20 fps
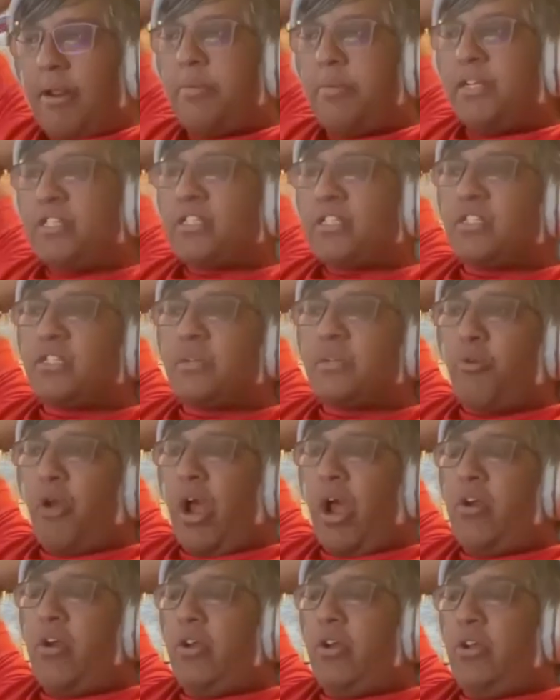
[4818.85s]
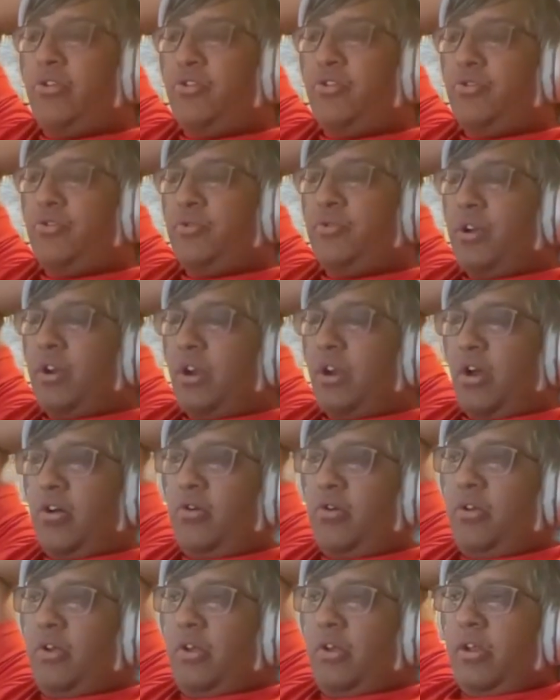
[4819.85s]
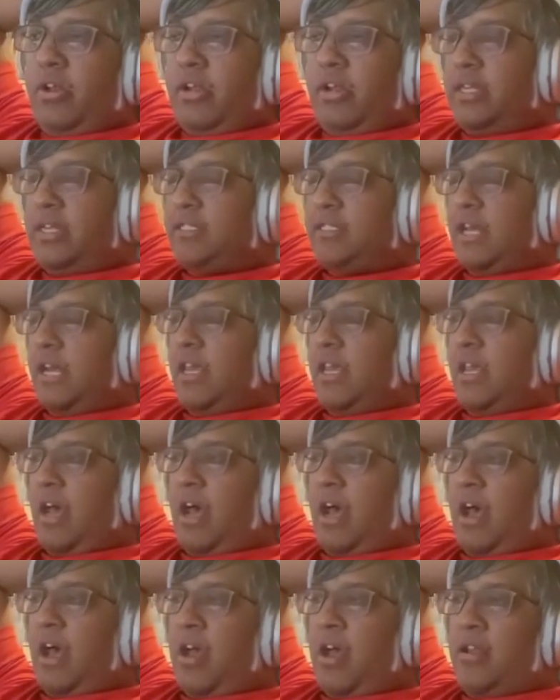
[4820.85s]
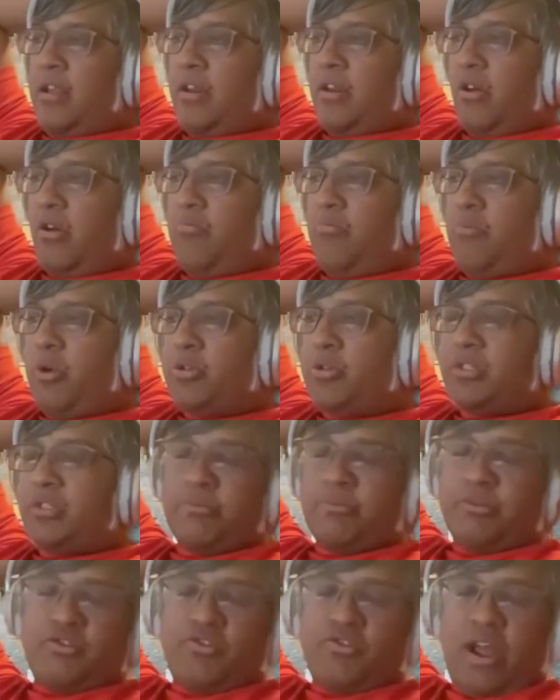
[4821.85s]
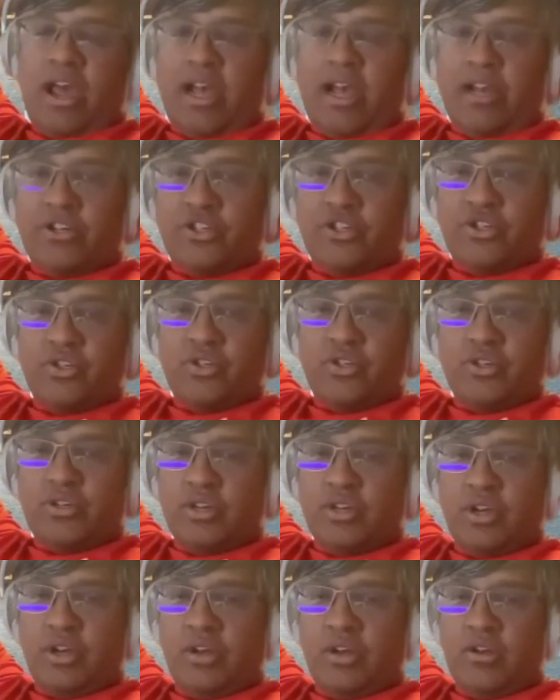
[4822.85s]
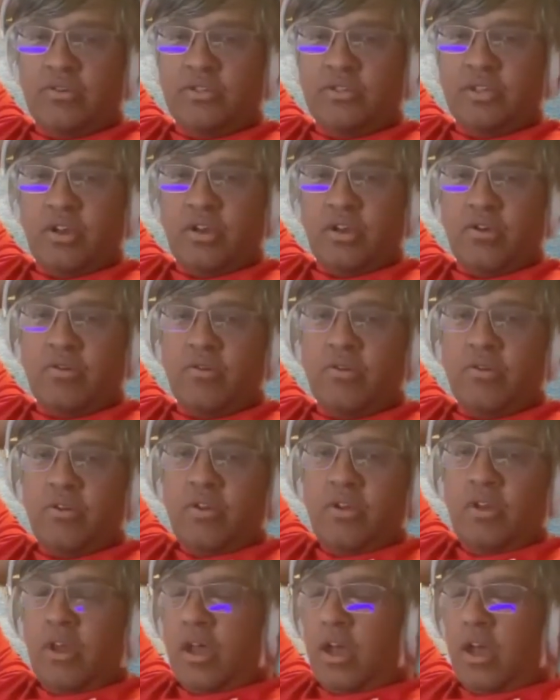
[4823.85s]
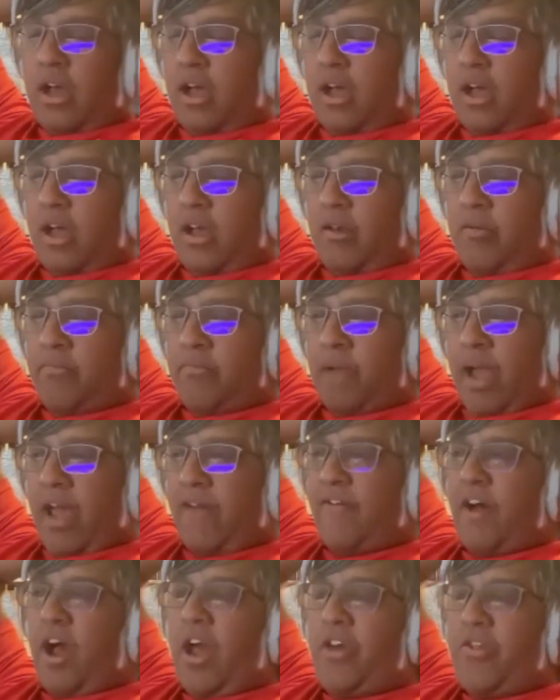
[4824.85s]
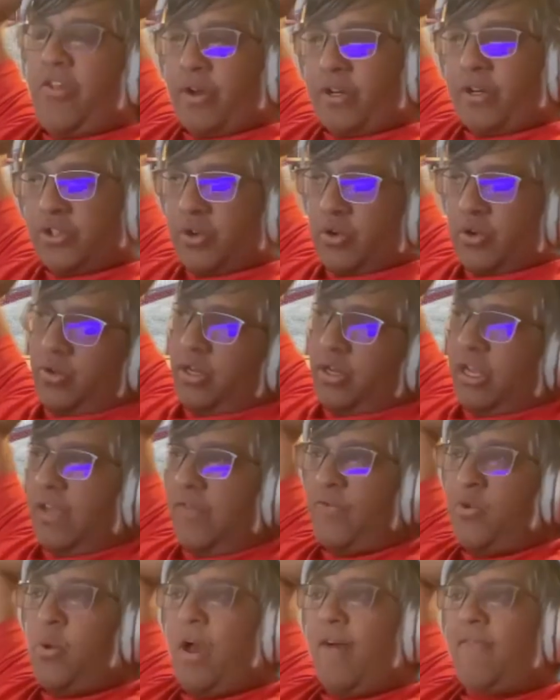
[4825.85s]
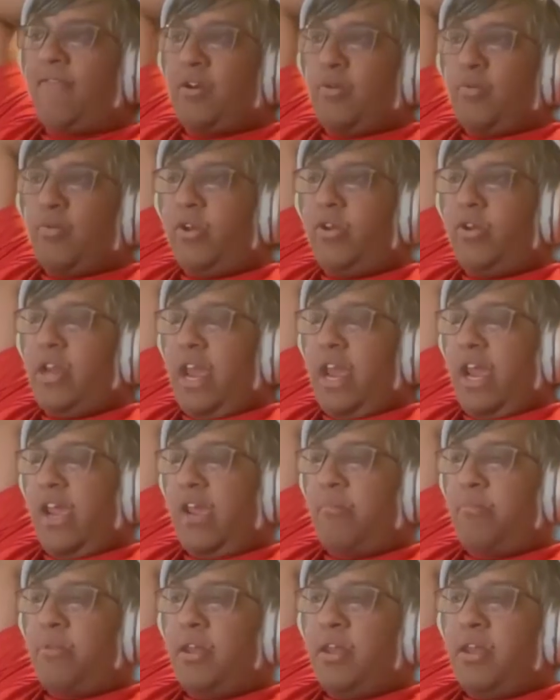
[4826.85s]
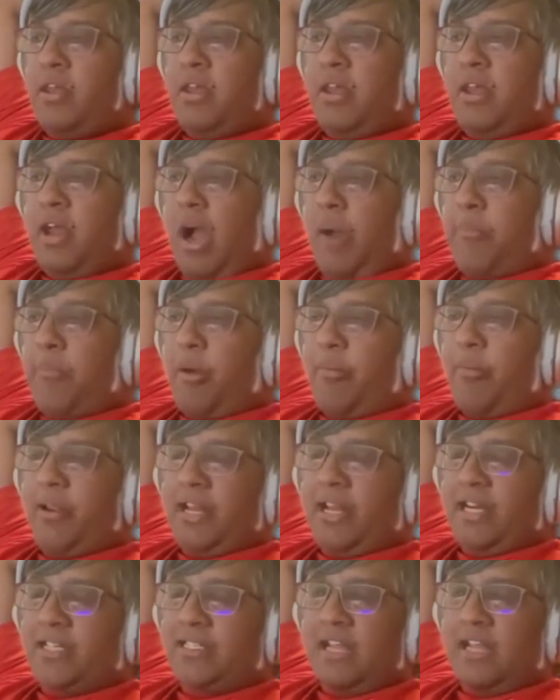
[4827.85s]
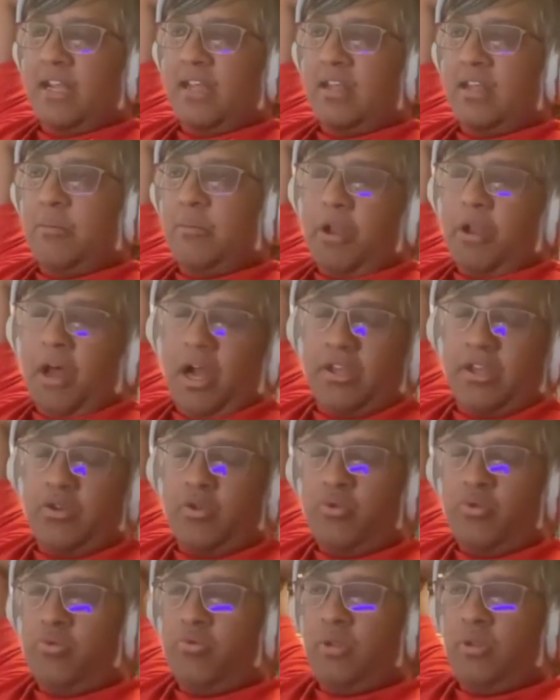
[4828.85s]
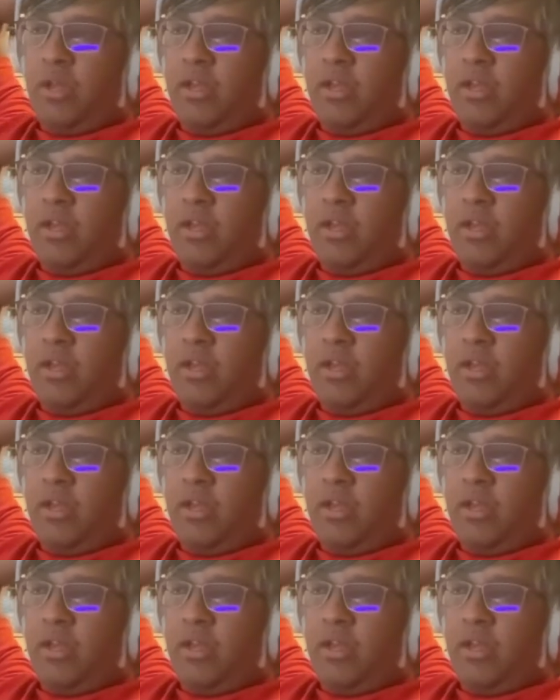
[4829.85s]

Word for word: but I mean, it's a prior issue, you know. It's like, you know, most of them are trash, you know. So I have a high threshold. Like, if you have like a real name, I'm probably less likely to block you,